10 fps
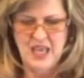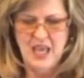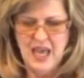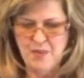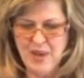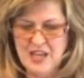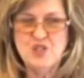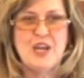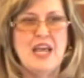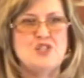
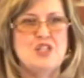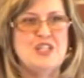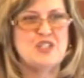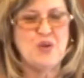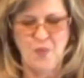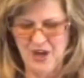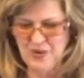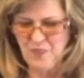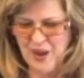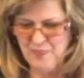Imagination is the
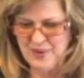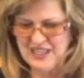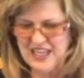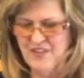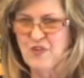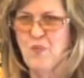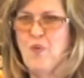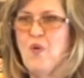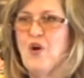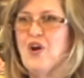one weapon in the
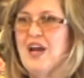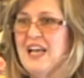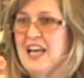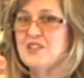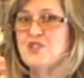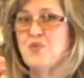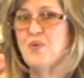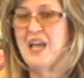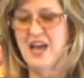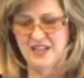war against
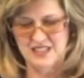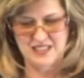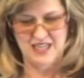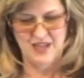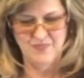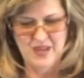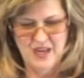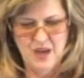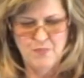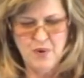reality.
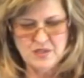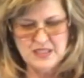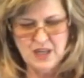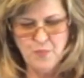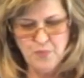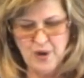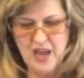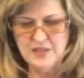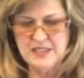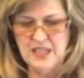Marcel
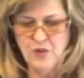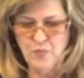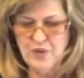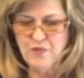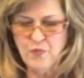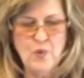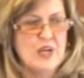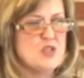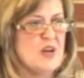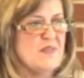Proust said the real
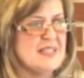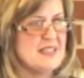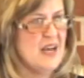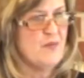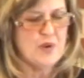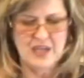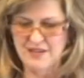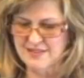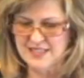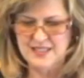voyage of discovery
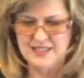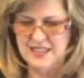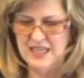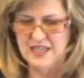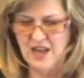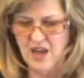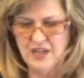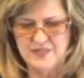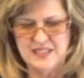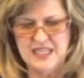consists in not
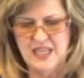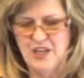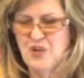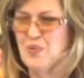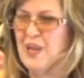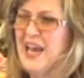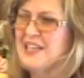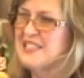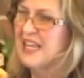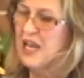of seeking new
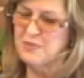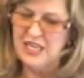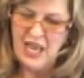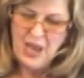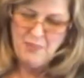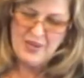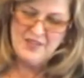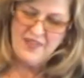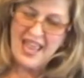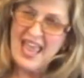landscapes, but
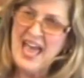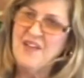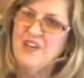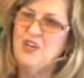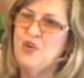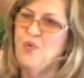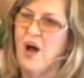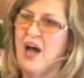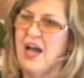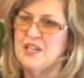of having new
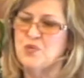eyes.